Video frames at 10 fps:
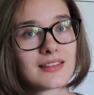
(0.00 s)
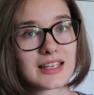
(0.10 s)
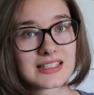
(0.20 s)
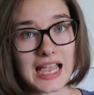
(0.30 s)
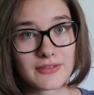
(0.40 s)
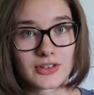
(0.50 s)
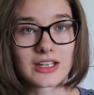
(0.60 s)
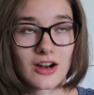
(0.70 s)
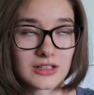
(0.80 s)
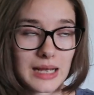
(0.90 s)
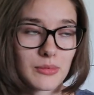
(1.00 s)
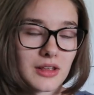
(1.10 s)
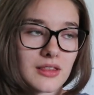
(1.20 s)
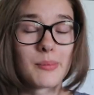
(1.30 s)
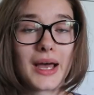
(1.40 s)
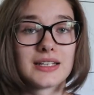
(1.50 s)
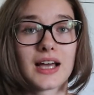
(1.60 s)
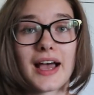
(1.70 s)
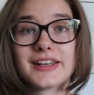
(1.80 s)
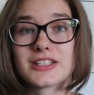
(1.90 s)
things I have a really hard time with. But
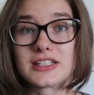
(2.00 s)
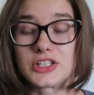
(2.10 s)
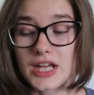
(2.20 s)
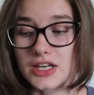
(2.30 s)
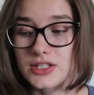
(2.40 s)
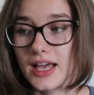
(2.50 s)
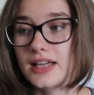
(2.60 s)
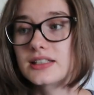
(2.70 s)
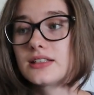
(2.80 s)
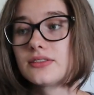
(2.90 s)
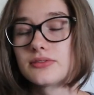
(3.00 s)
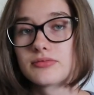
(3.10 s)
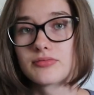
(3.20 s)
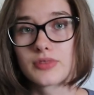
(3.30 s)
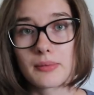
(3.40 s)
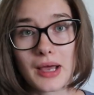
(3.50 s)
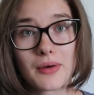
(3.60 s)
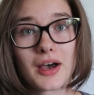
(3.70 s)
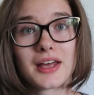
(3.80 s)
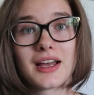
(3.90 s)
I just need to change that. From now
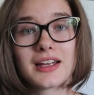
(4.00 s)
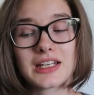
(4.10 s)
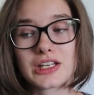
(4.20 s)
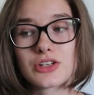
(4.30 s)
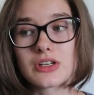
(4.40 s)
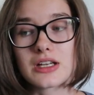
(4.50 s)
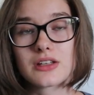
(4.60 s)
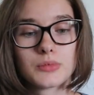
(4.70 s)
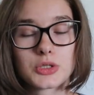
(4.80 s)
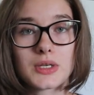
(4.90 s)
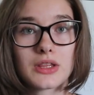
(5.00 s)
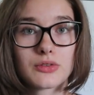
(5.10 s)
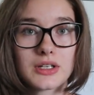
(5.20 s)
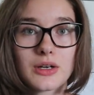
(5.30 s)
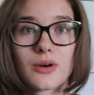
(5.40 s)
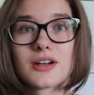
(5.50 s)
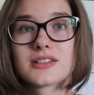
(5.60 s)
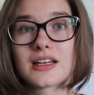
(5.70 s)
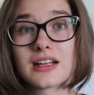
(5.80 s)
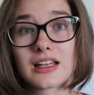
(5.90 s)
on, I need to drink between three
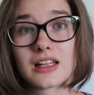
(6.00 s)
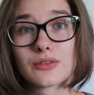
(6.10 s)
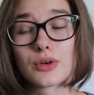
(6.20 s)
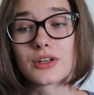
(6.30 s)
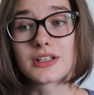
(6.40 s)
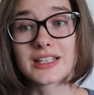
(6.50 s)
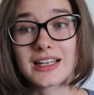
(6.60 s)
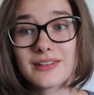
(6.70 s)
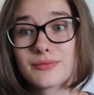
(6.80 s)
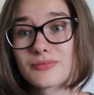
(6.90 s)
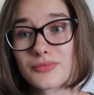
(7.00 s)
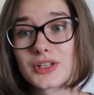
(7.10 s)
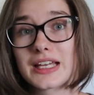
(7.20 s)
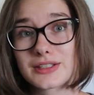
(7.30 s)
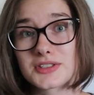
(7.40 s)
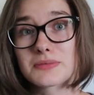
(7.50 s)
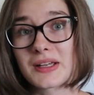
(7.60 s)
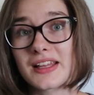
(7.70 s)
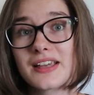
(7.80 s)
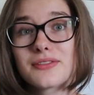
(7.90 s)
quarts and a gallon of water a day for like the rest of
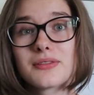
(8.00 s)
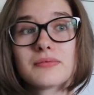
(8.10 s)
my life